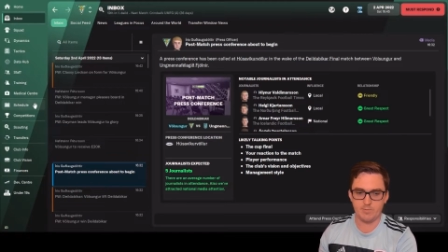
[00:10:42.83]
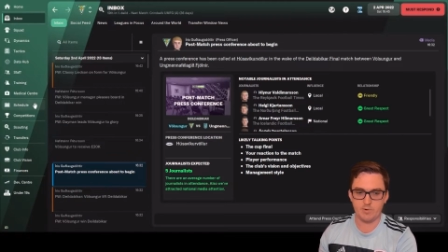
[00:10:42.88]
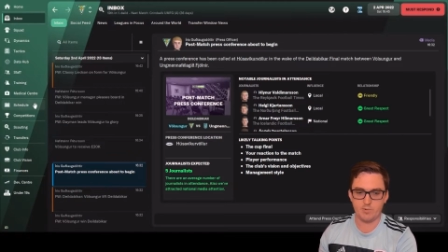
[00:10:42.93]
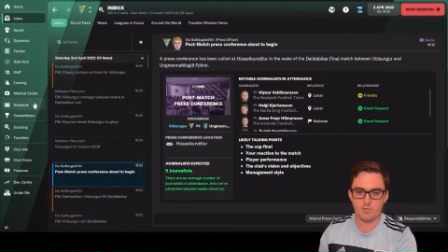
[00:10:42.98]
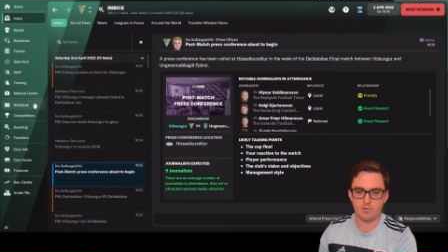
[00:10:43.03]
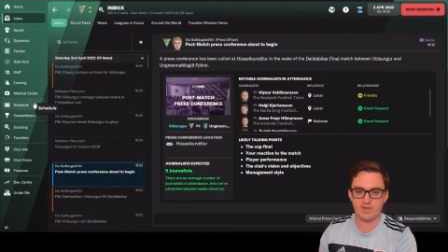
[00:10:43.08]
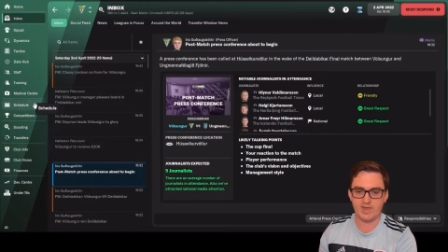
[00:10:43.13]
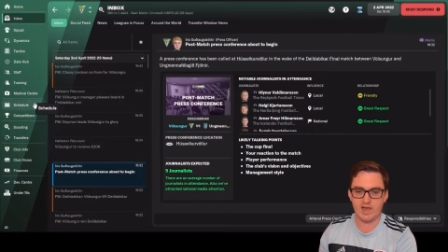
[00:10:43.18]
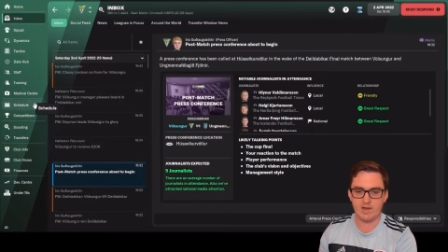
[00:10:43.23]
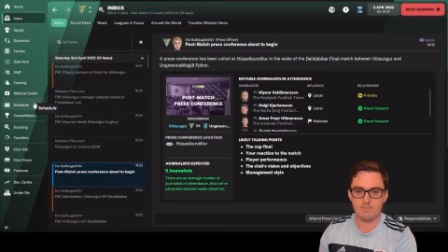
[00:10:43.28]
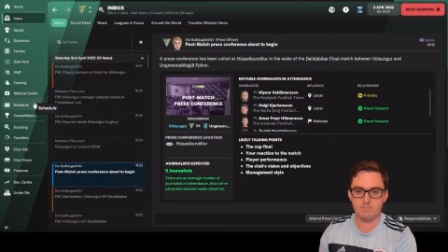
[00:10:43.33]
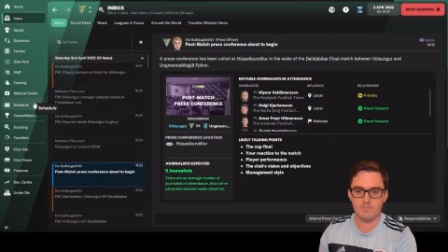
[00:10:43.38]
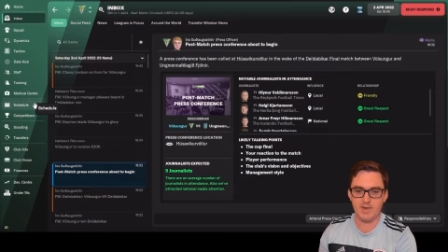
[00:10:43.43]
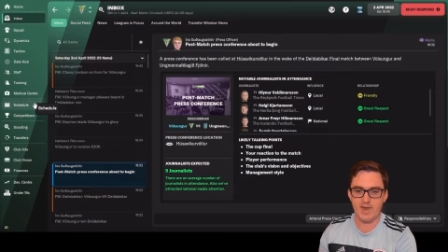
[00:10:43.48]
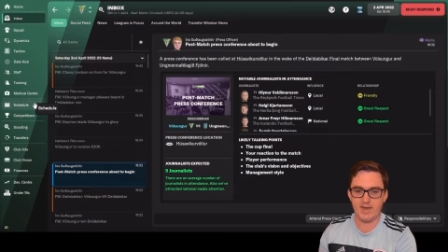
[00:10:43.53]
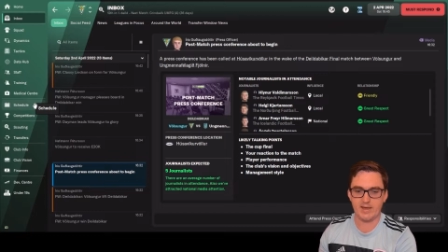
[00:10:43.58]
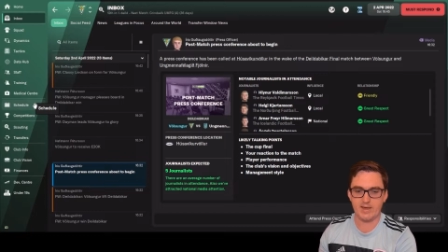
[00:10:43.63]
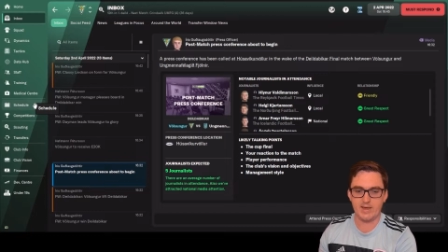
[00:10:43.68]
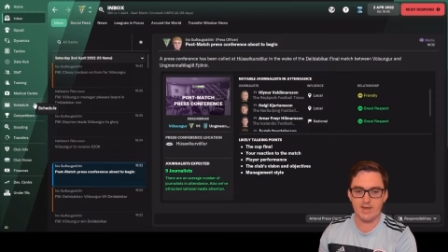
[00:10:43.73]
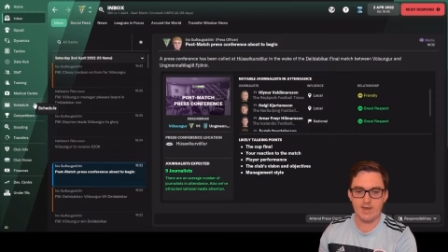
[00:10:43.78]
And we will come
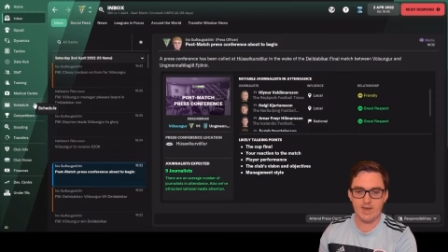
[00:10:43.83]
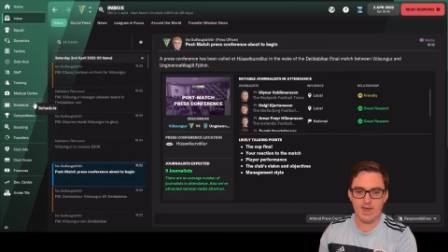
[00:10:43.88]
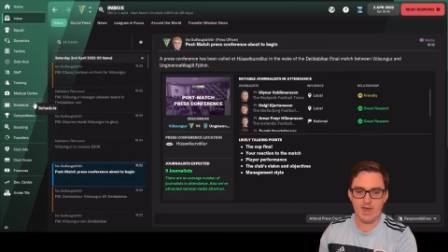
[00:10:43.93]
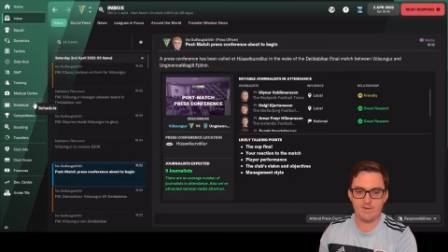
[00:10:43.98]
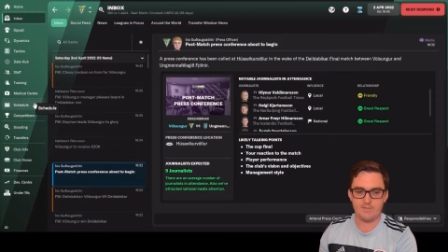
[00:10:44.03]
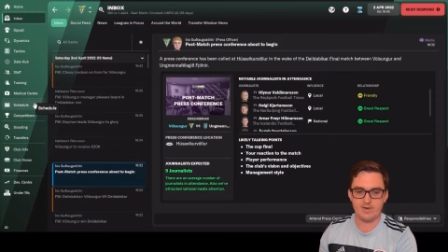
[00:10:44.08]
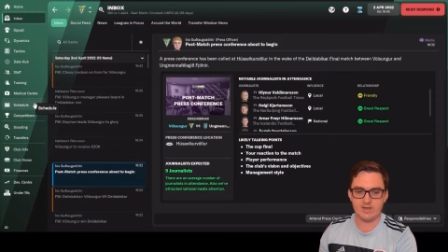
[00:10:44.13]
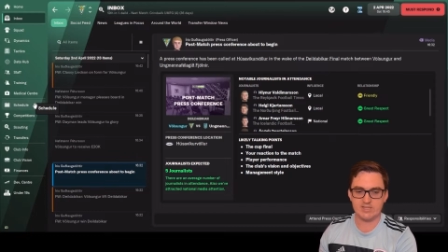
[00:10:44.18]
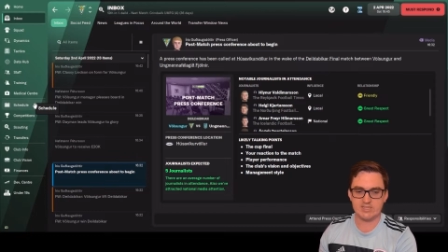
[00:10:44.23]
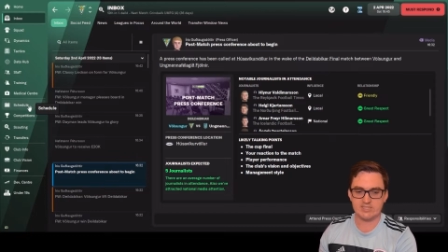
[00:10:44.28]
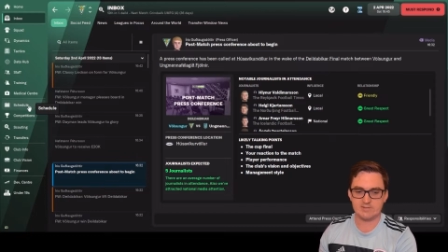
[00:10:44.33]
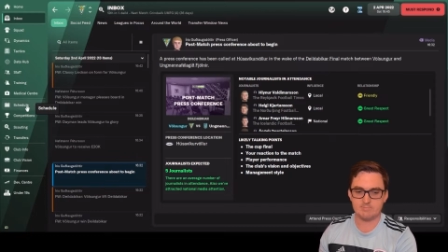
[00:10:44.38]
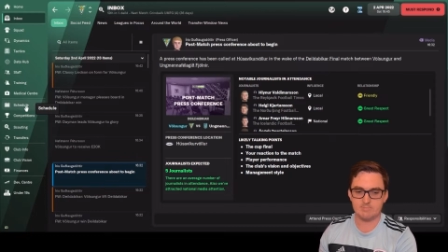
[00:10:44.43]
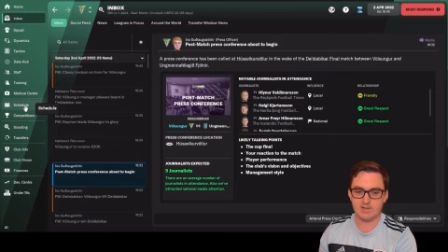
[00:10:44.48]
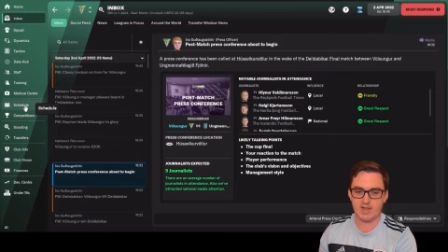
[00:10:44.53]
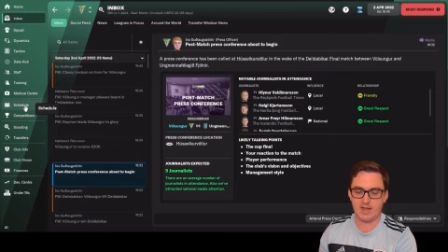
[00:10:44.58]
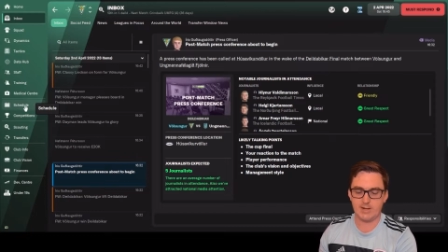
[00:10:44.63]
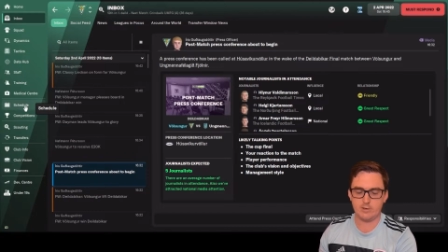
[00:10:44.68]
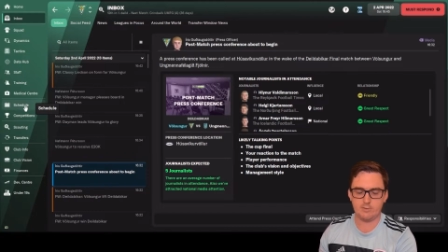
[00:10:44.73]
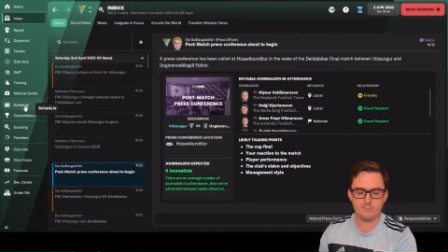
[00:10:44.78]
back having
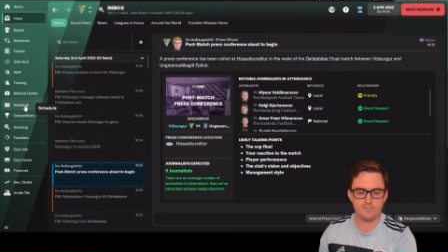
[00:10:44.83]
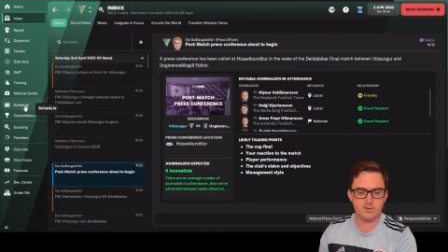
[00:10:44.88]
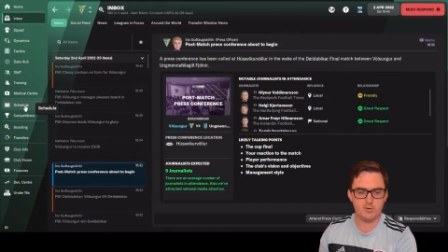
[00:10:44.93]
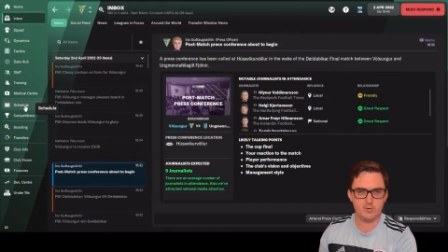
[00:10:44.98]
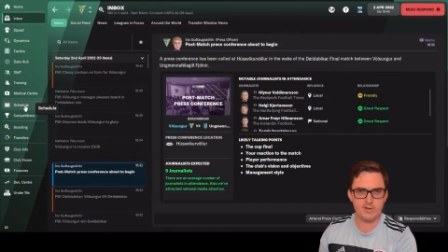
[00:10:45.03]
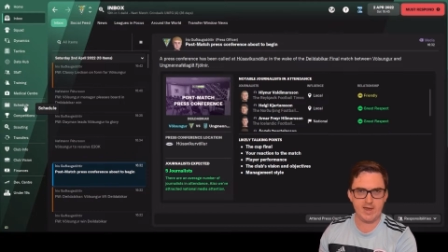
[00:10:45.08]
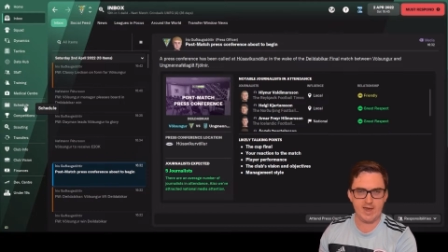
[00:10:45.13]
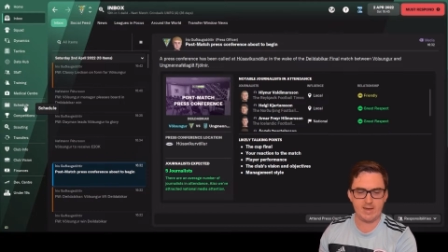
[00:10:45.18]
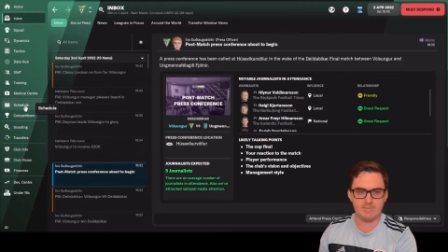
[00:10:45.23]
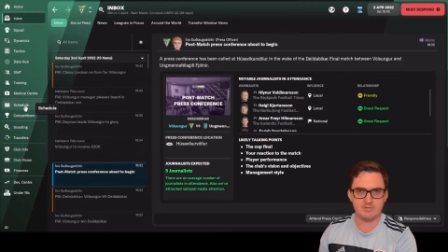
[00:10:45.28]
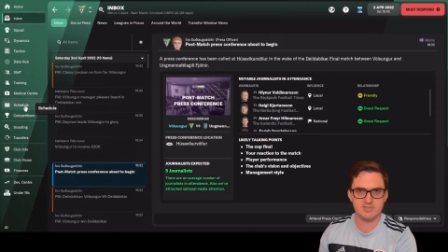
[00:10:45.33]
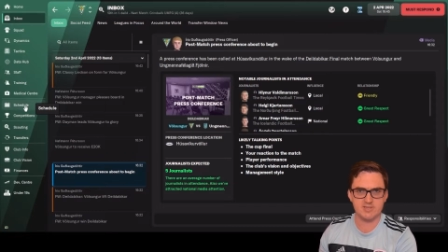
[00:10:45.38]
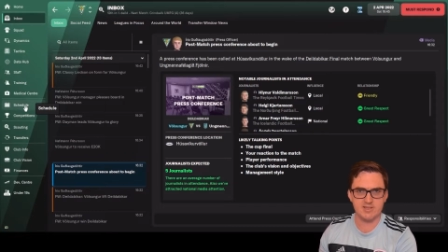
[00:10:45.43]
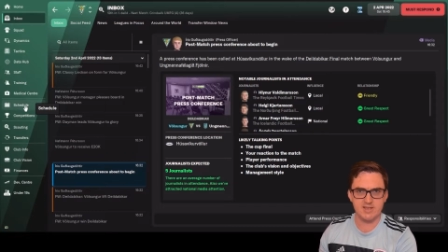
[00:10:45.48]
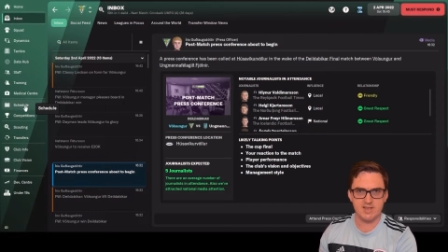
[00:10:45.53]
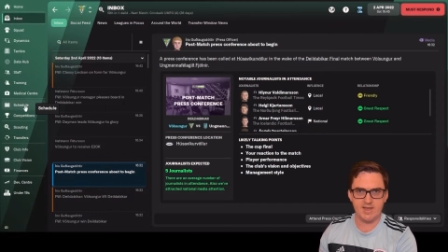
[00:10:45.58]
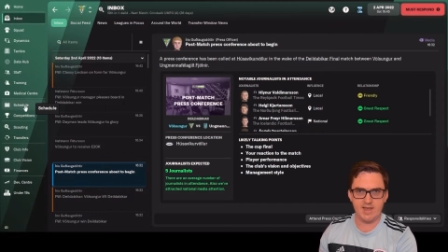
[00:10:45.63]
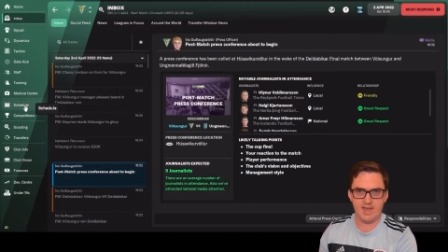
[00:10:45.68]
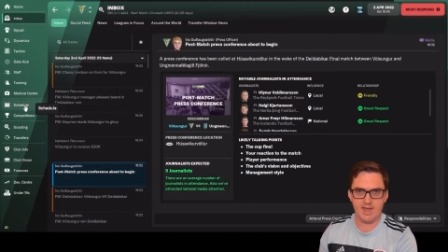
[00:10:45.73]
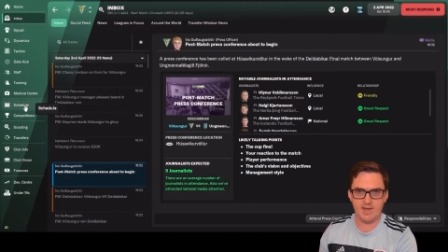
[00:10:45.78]
played a few games
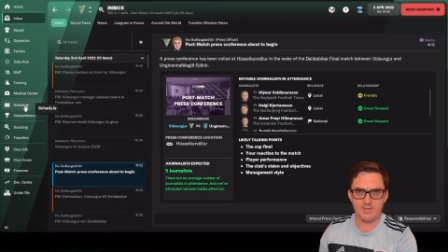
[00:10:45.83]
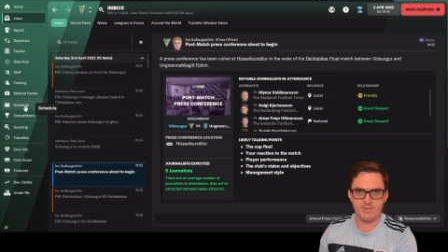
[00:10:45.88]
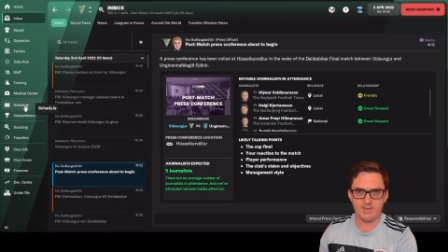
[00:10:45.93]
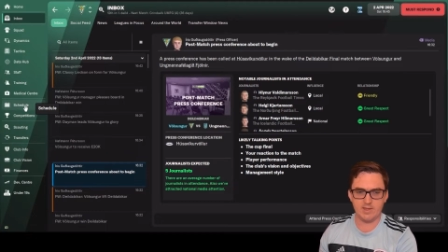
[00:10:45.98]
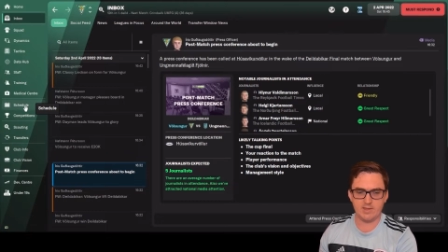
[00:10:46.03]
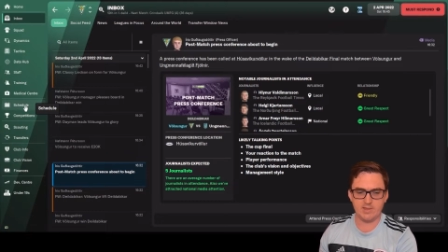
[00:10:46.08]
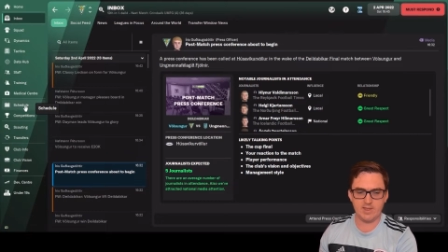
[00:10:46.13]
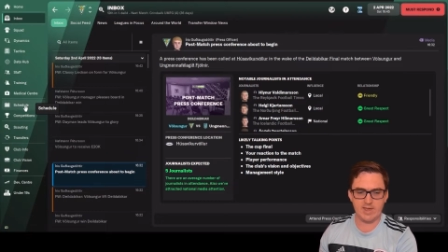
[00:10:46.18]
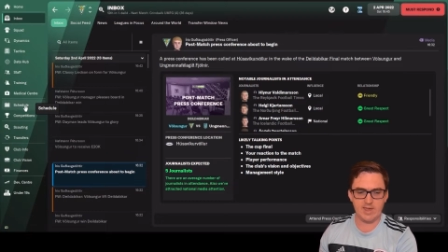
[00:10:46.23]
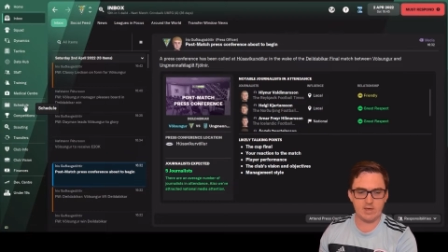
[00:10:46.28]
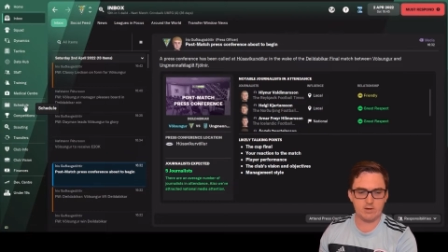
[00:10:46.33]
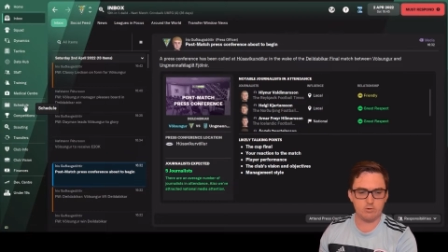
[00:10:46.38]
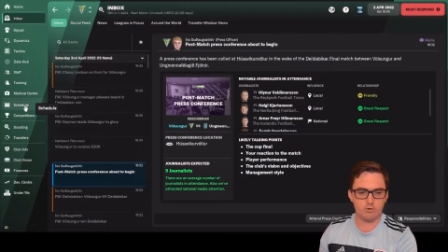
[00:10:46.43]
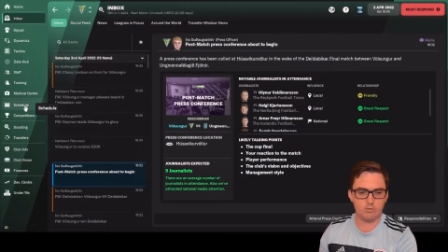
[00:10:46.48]
in the league,